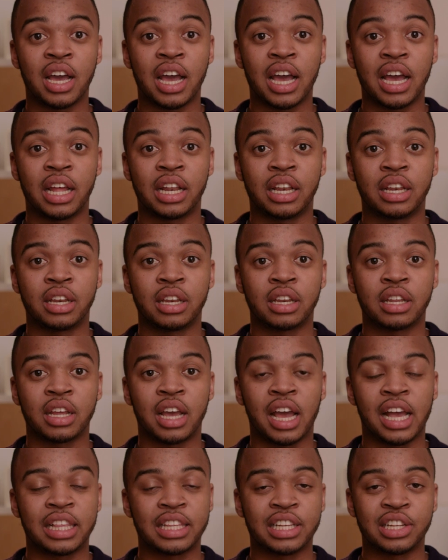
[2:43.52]
and
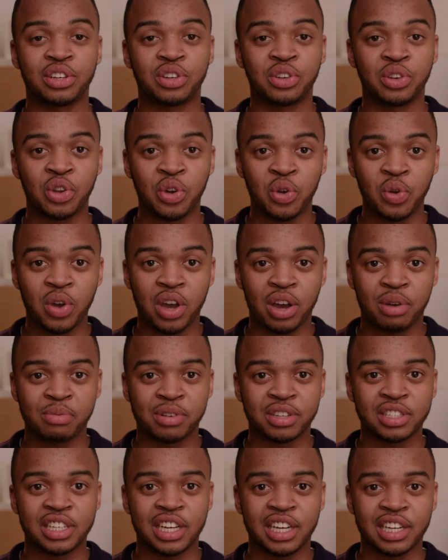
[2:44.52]
I didn't know how
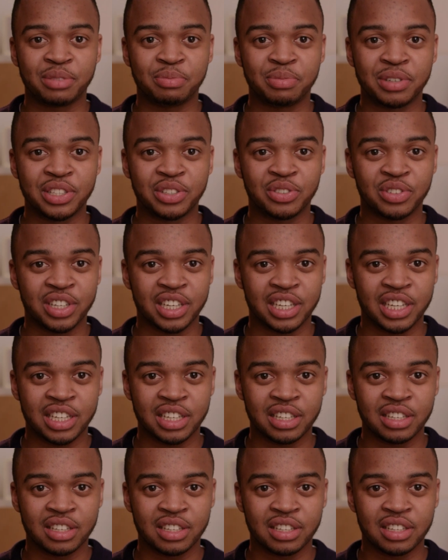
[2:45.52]
much I had been
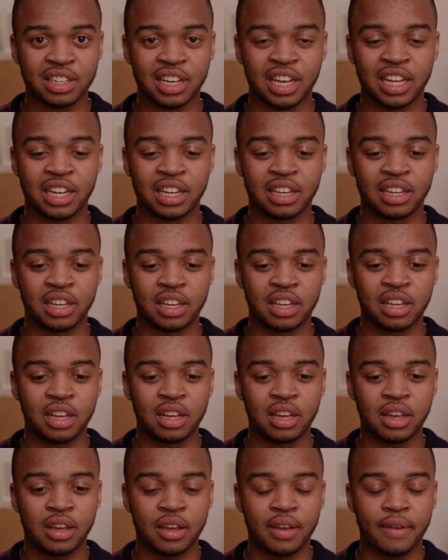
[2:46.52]
drinking, and
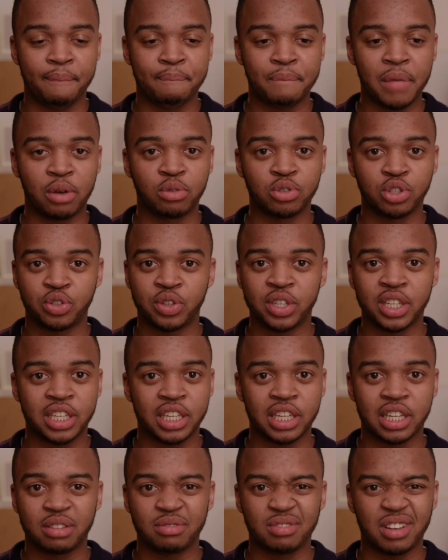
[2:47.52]
I was
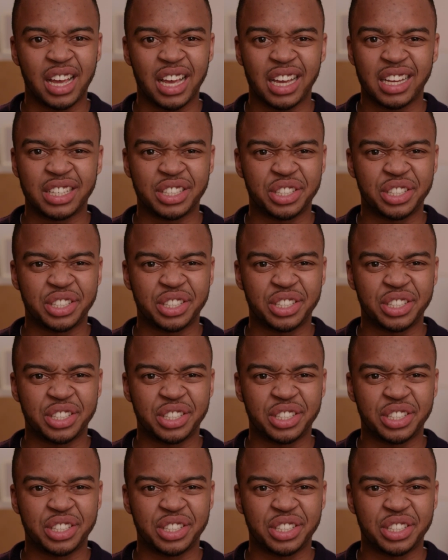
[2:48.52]
drinking it like